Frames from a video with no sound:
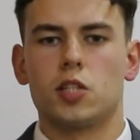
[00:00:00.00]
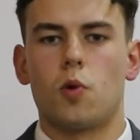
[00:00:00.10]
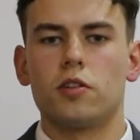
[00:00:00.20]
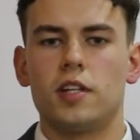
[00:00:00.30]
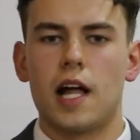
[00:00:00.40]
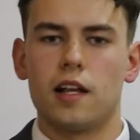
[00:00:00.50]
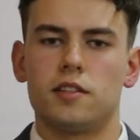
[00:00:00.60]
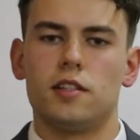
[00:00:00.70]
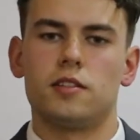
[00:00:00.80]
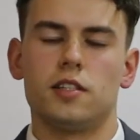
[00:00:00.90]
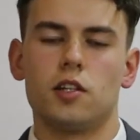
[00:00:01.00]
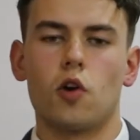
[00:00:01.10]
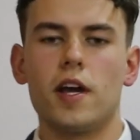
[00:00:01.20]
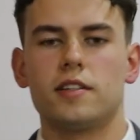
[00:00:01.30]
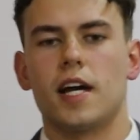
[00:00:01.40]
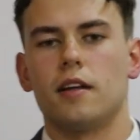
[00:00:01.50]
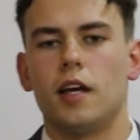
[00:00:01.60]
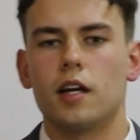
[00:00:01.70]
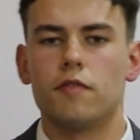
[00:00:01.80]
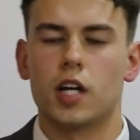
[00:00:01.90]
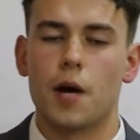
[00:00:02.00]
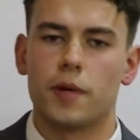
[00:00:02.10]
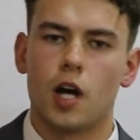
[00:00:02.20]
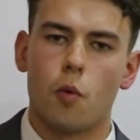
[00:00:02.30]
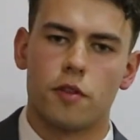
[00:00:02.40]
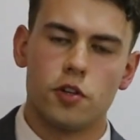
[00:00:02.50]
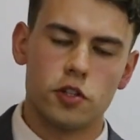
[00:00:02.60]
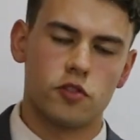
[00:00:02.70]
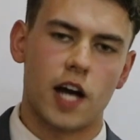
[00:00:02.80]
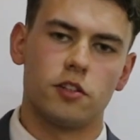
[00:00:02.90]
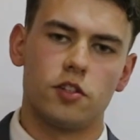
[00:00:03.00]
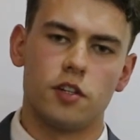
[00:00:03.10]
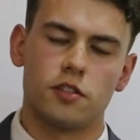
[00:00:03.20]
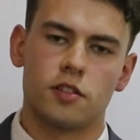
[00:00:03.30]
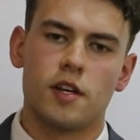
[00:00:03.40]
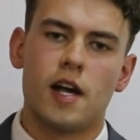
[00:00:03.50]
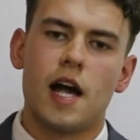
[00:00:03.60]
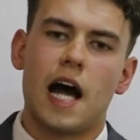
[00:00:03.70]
SWOT analysis is a great technique for coming up with new strategies,